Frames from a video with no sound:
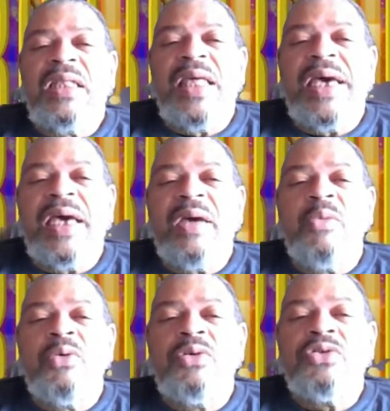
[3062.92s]
that
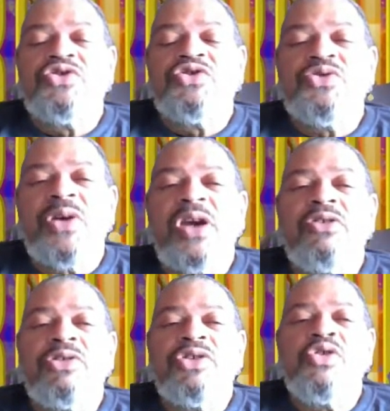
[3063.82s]
will
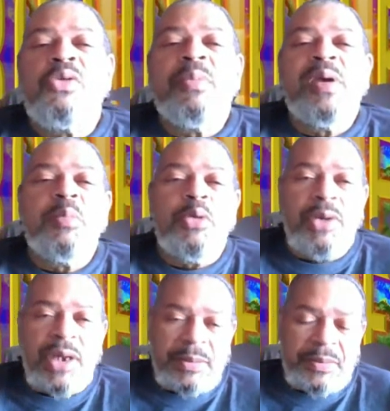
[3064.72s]
trigger your
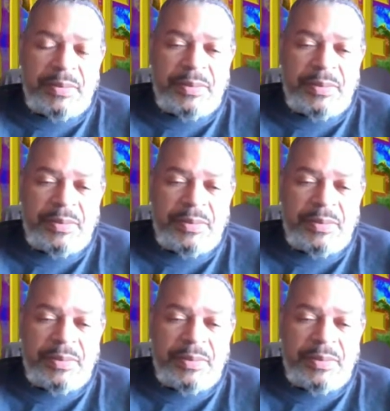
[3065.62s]
memory